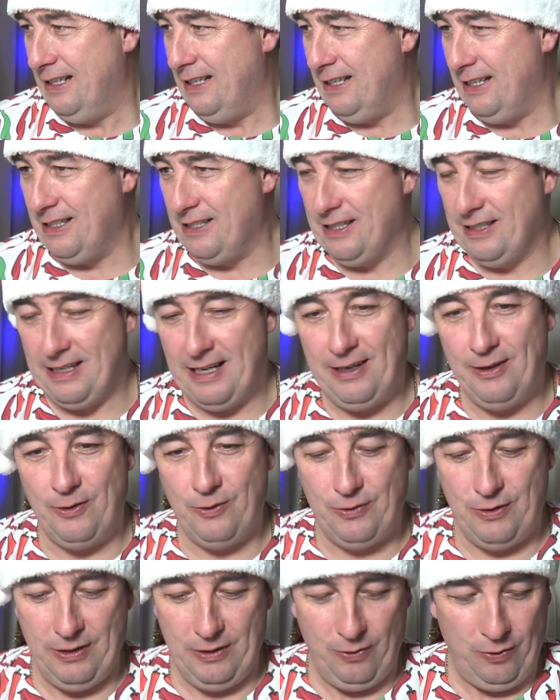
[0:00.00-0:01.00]
He said,
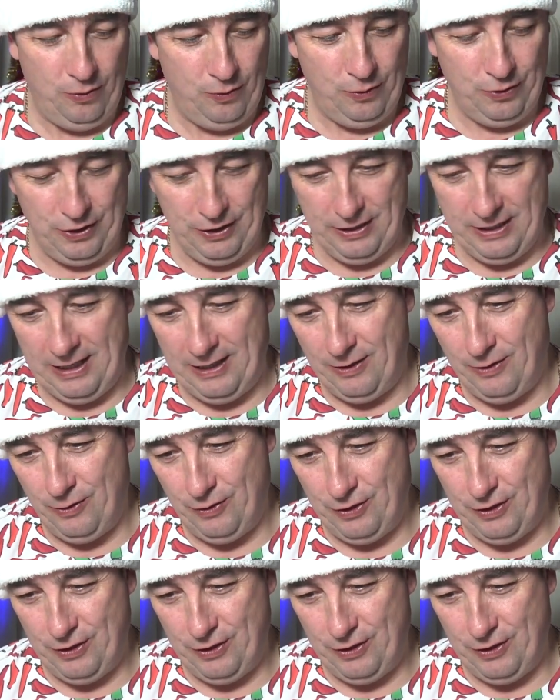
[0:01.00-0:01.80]
"Hello." Oh, she said, "Hello."